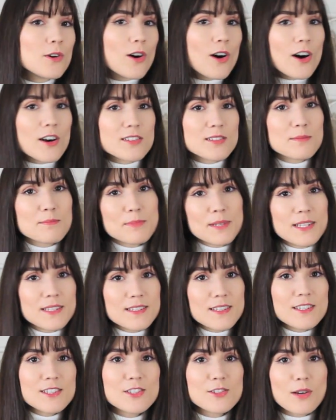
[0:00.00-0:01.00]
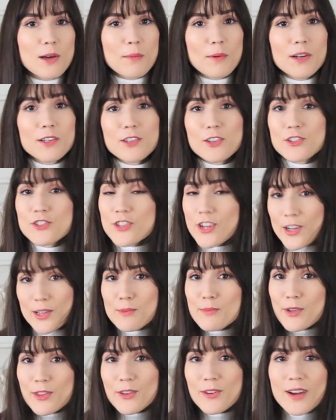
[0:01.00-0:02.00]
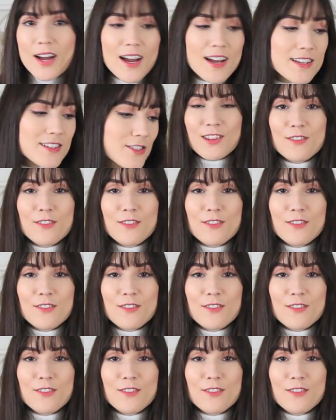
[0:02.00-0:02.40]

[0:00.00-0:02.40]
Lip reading: awesome pieces, so I wanted to share them with you guys.